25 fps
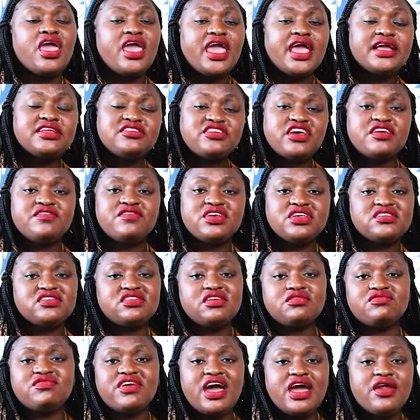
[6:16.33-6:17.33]
HIV is
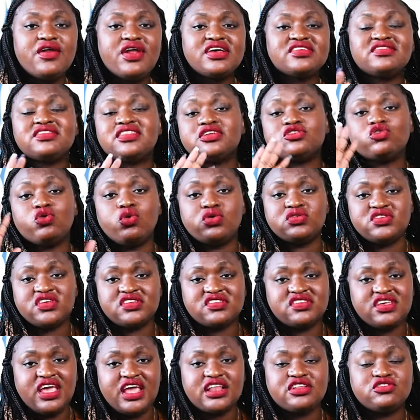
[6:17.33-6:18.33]
the virus that
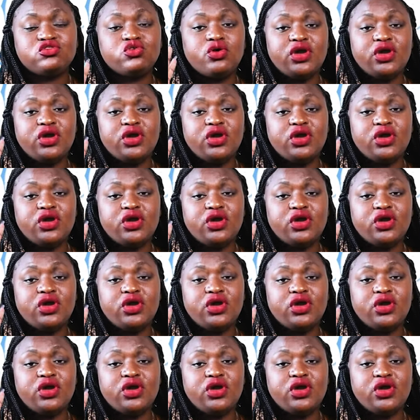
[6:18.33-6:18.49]
causes AIDS.